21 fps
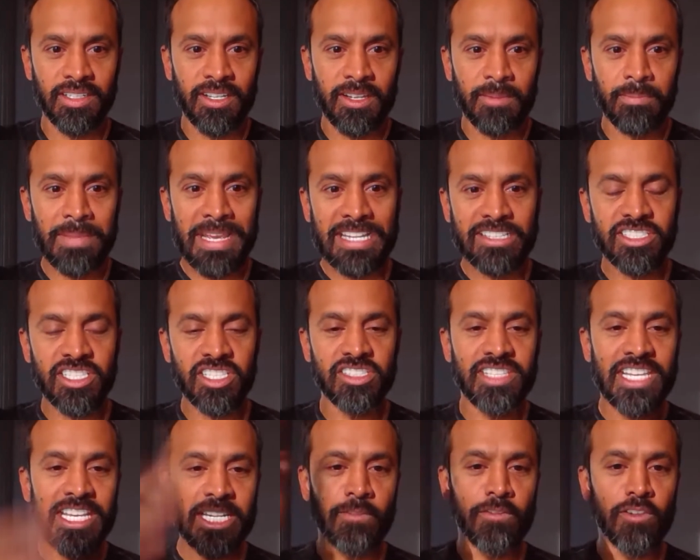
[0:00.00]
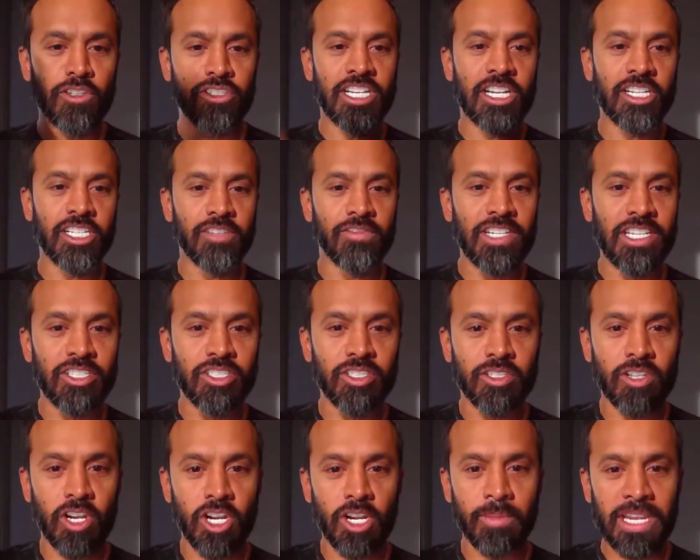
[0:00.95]
Matt says, thank you for sharing Navin,
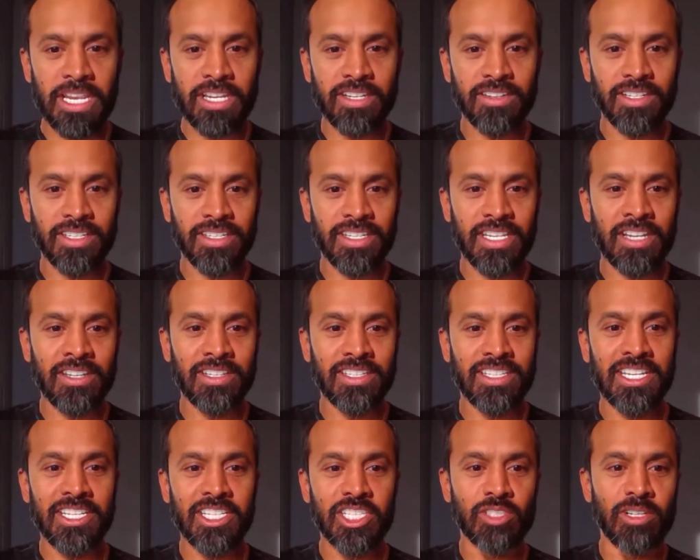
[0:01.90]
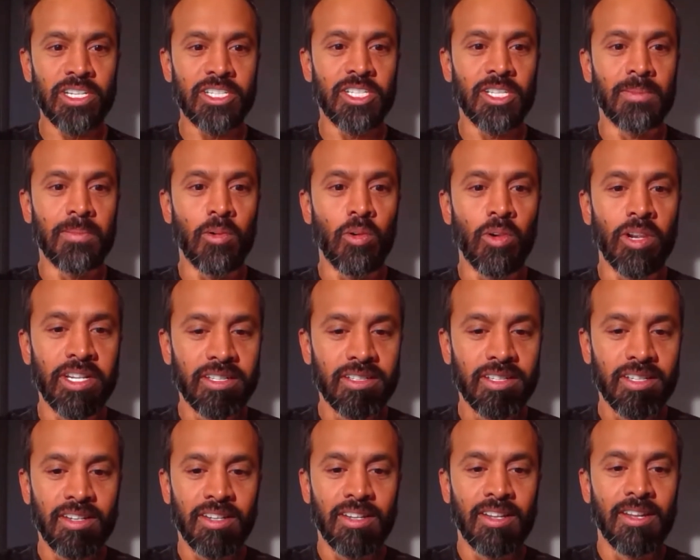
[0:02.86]
Thukkaram, and getting straight to the point.
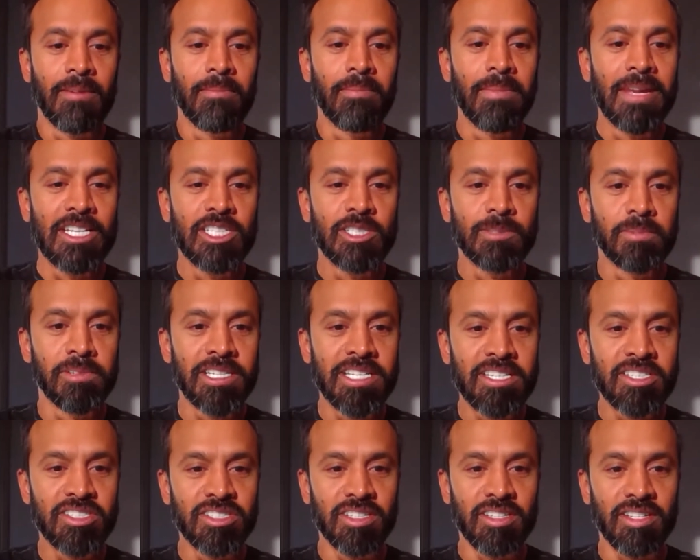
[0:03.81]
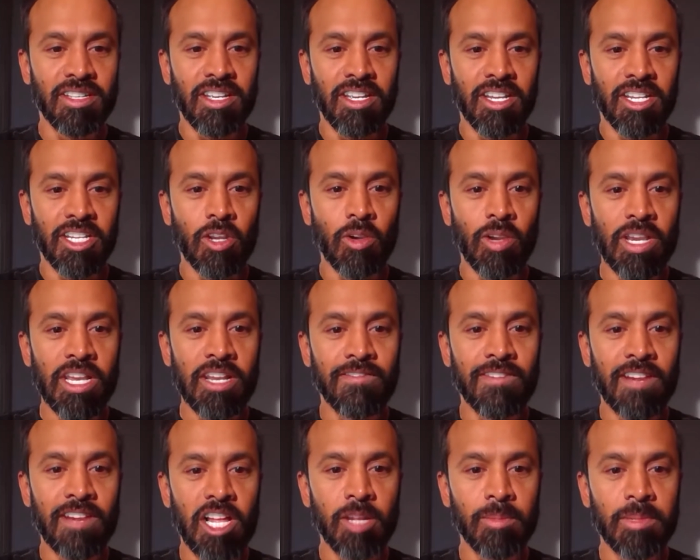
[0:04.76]
Matt, please go ahead and
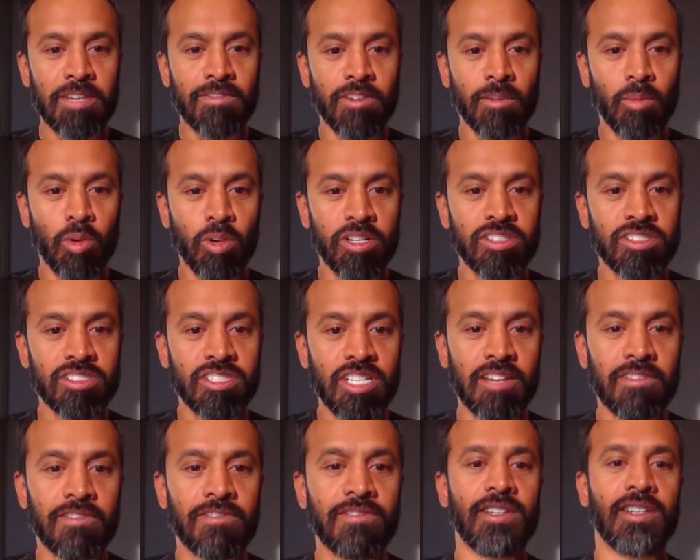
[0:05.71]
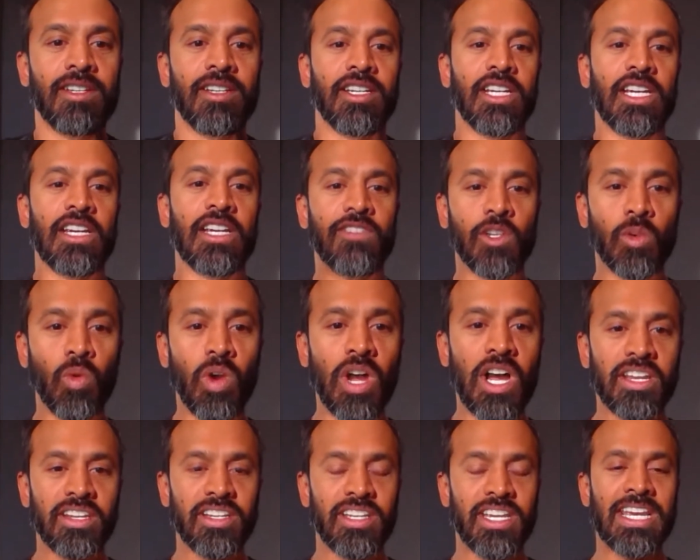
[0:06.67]
follow me for more stuff if you
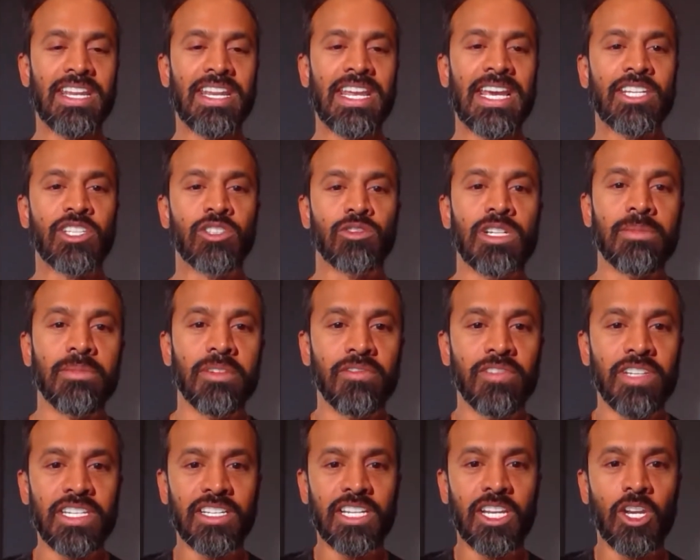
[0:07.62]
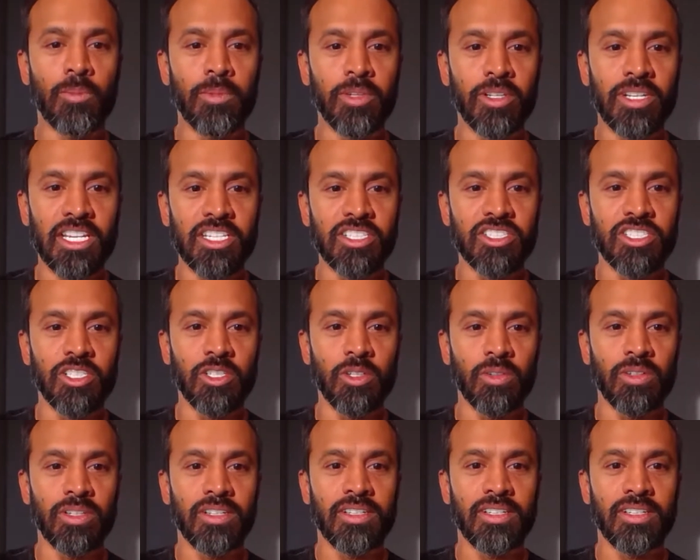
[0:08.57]
want at Dream Navin. I hope you guys do.